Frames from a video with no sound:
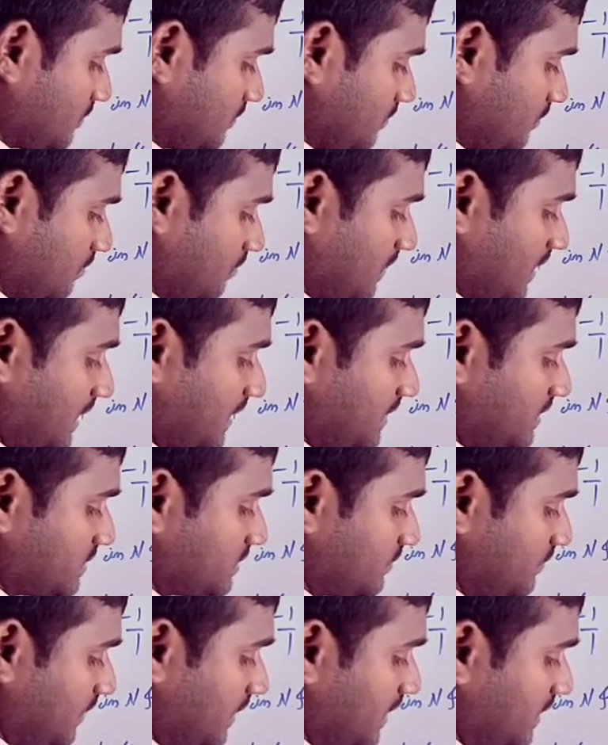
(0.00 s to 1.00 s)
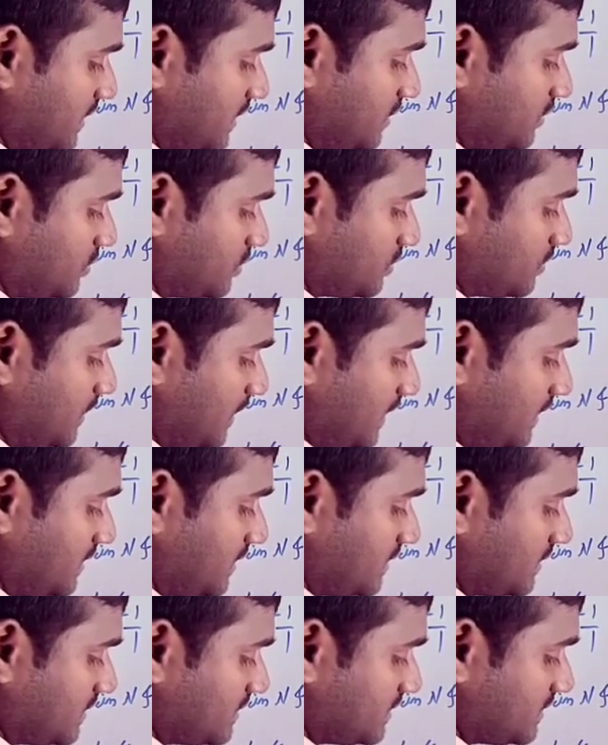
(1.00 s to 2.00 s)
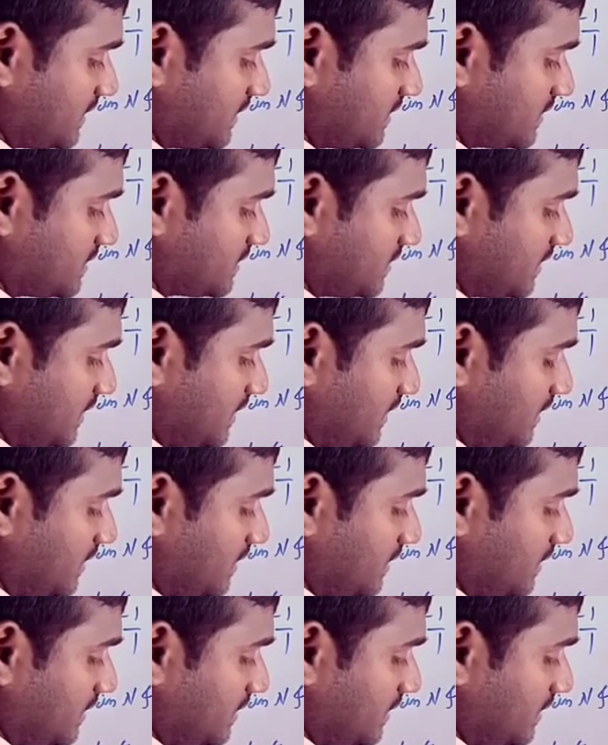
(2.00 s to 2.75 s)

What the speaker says: minus 42 by 60,